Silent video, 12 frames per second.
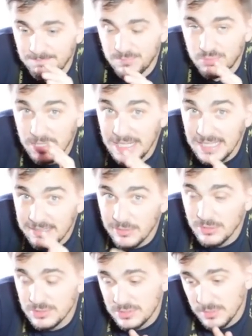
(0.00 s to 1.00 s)
pretty
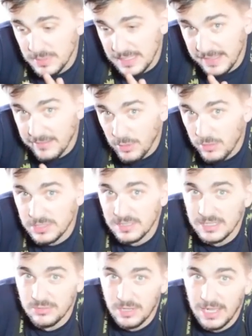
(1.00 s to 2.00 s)
close to being lowered
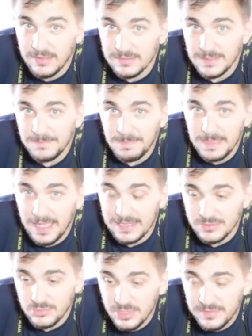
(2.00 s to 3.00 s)
on the ground
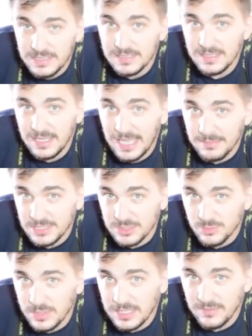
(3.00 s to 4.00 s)
and driven. I'm
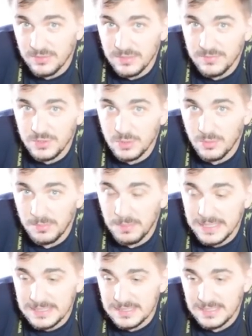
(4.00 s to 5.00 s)
just waiting for a few more
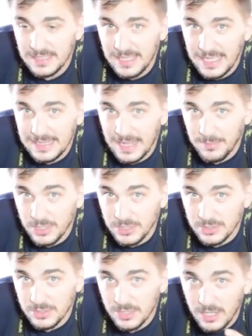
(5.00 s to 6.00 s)
bits and then I'm
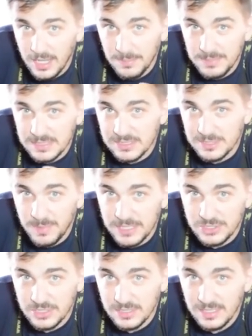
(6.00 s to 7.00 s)
going to hook up the
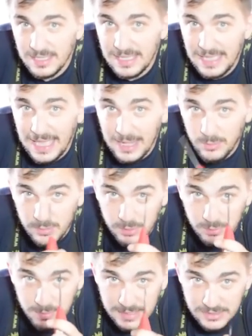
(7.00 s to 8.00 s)
suspension and we
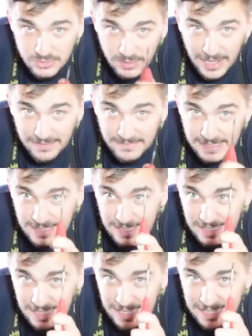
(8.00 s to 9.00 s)
will be driving
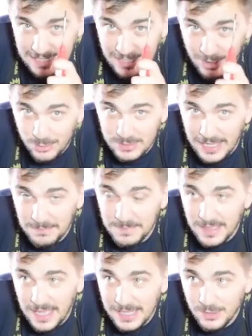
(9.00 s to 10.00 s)
in no time.
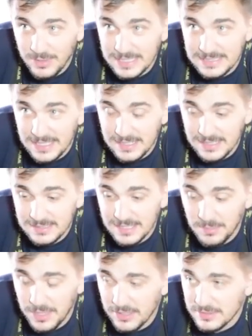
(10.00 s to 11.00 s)
I know I said
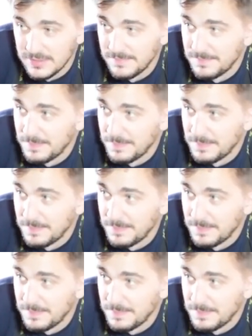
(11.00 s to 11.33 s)
this about